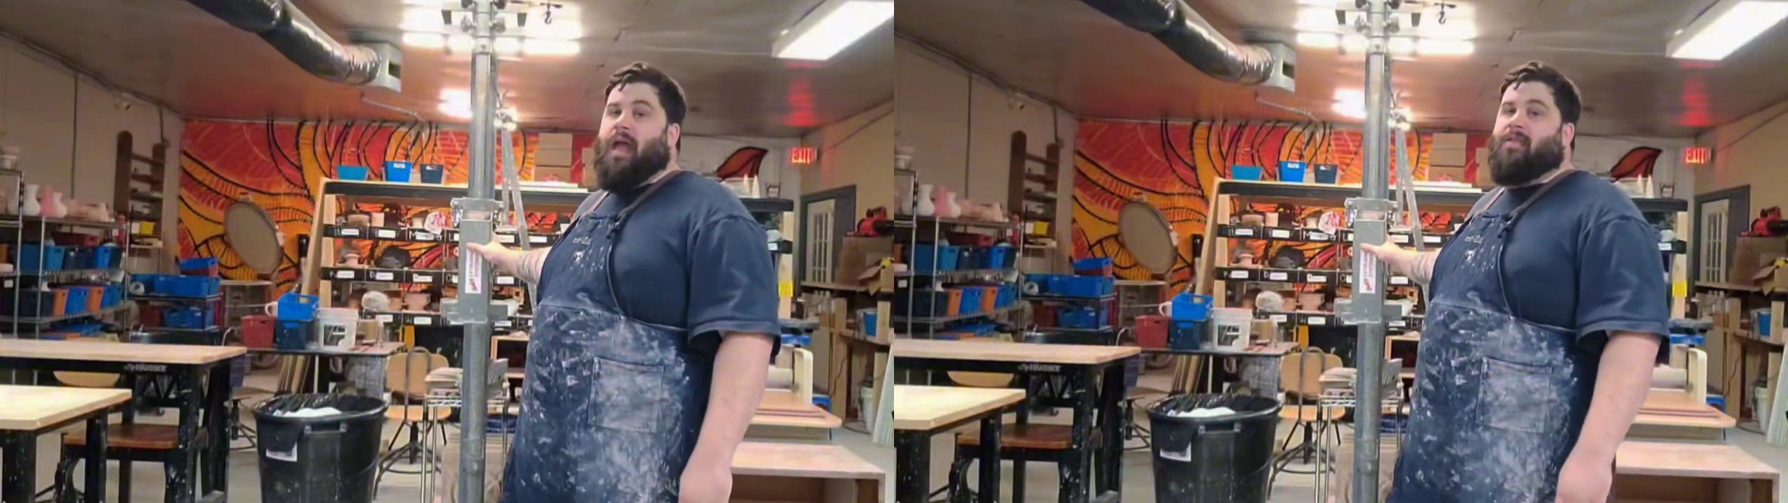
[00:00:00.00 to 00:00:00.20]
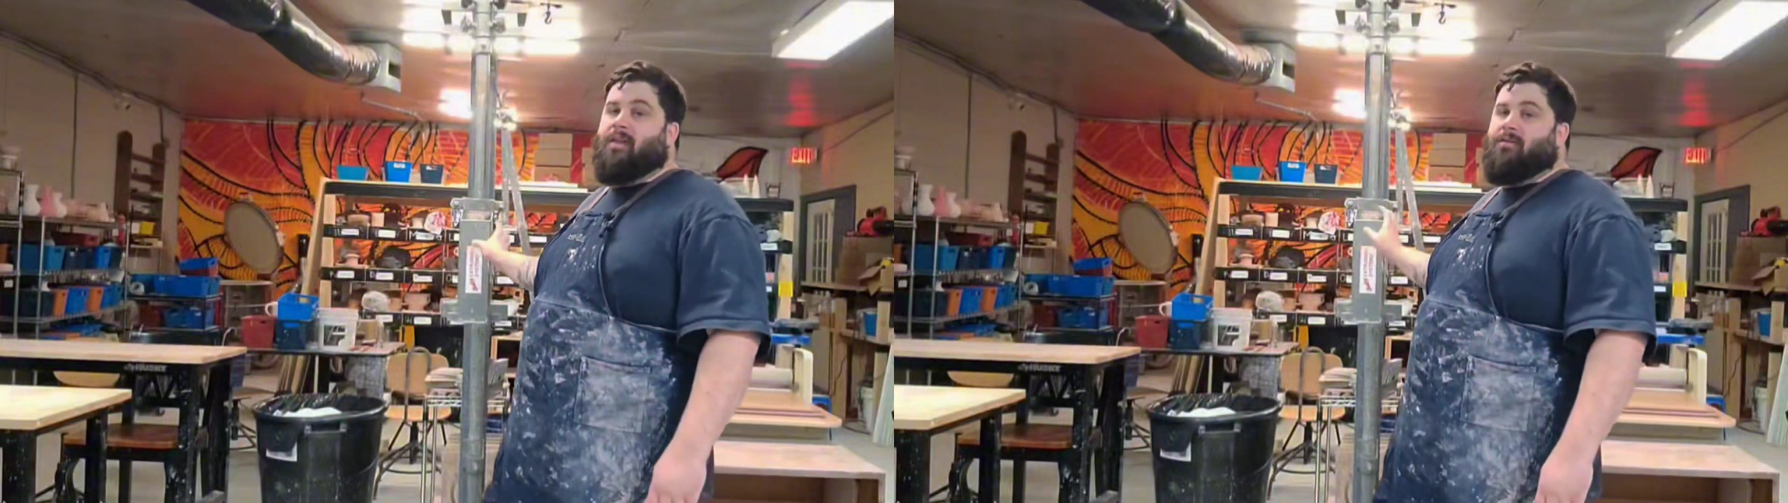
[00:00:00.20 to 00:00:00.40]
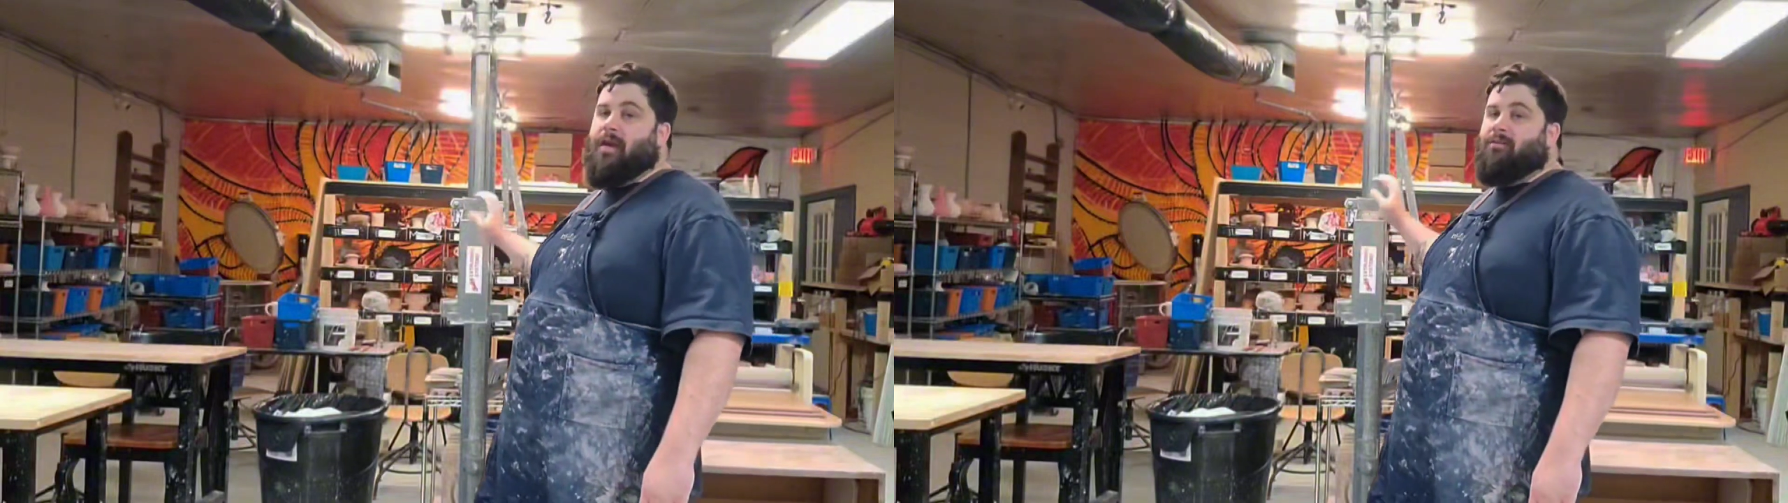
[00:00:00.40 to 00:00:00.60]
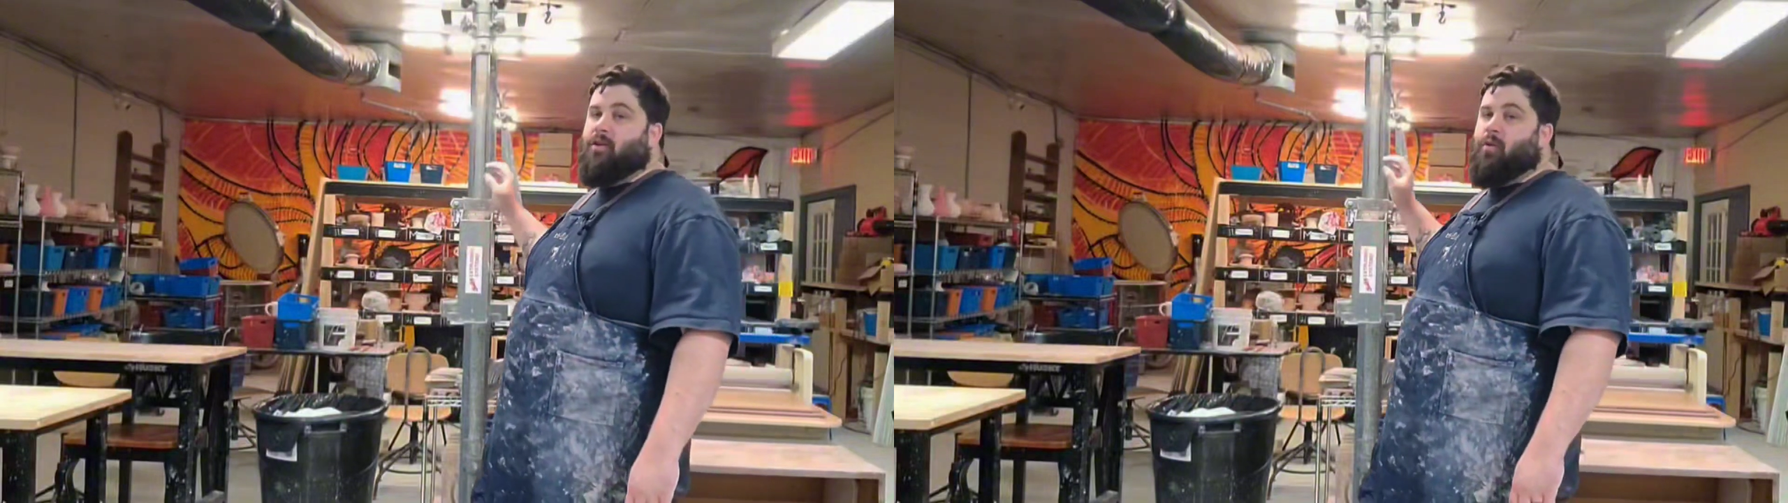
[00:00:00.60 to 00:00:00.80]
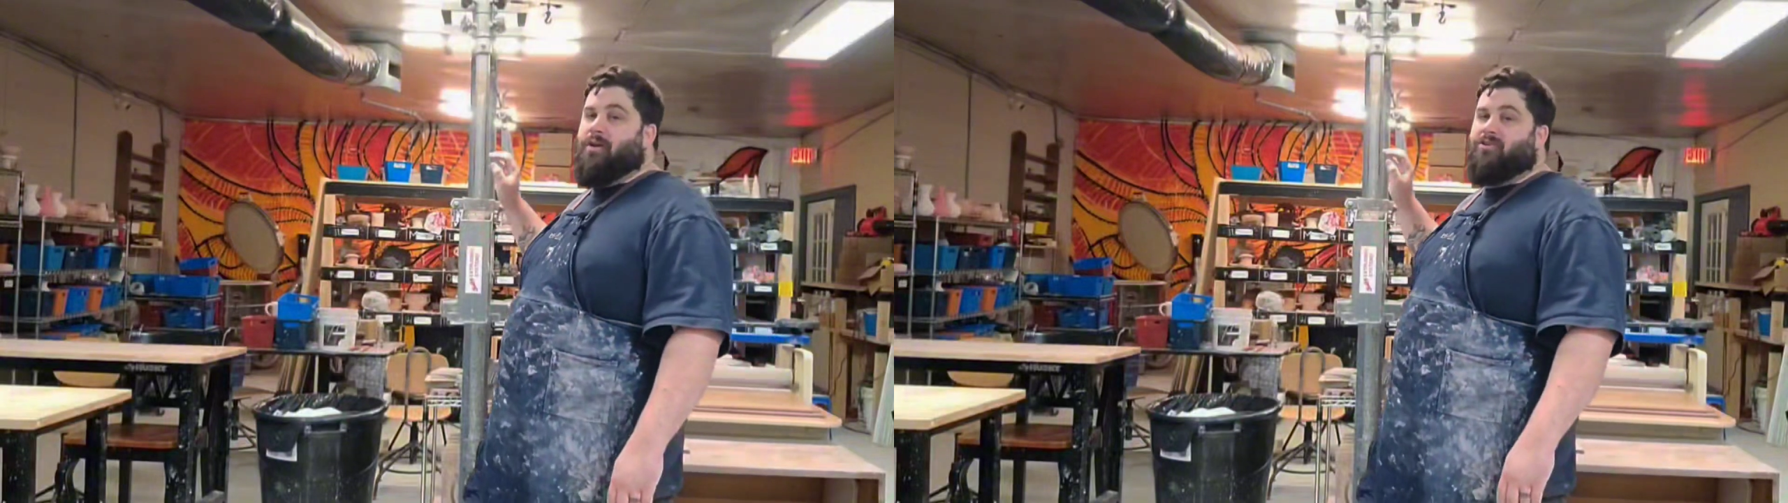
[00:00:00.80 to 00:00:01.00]
And then if you have
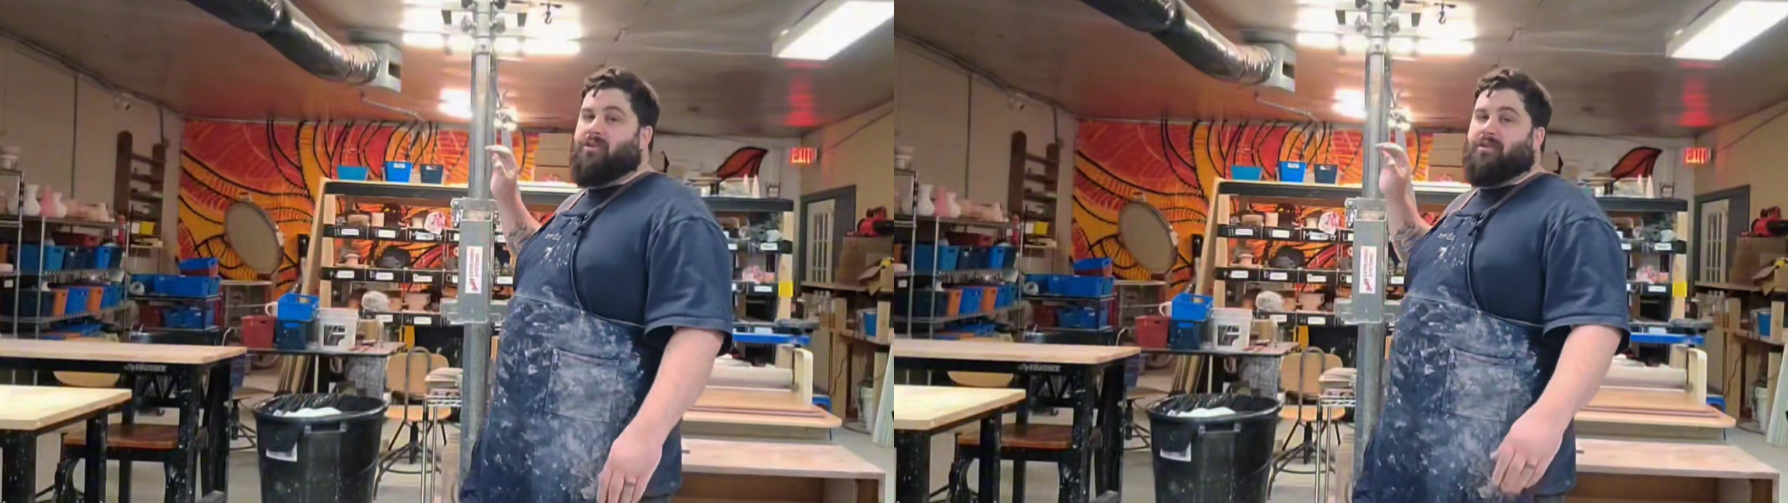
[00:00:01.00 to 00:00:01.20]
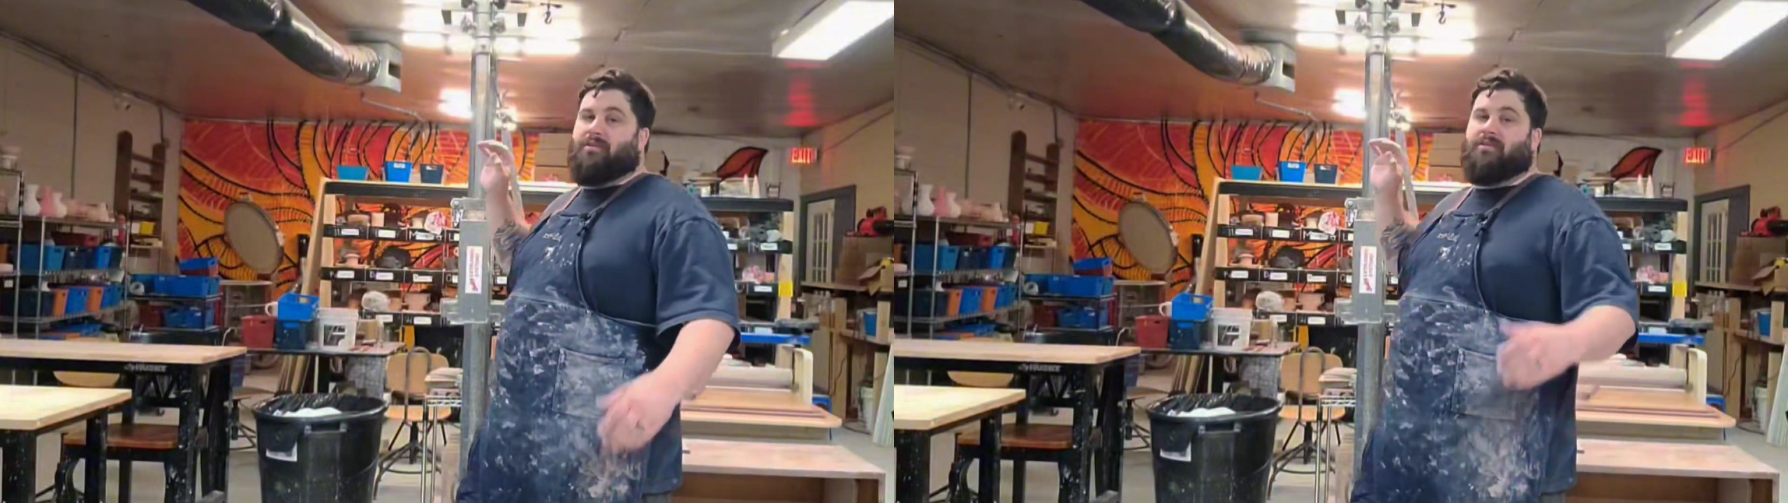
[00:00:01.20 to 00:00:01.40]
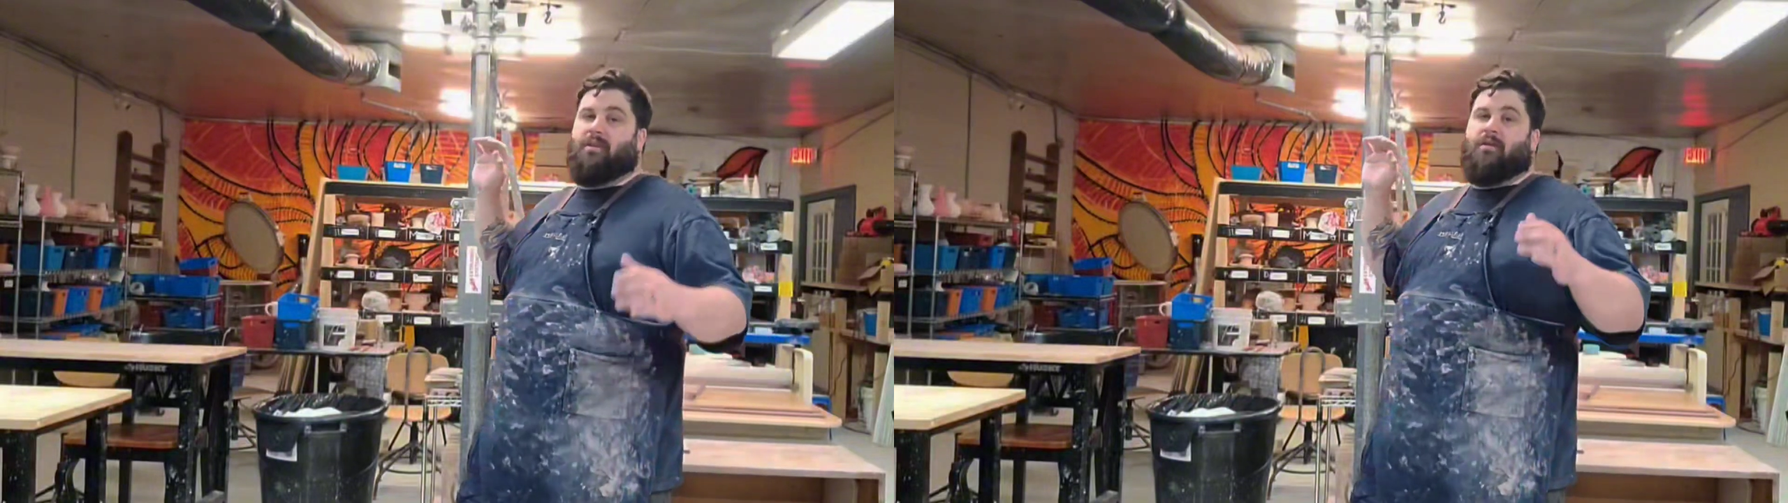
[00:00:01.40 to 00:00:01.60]
any questions,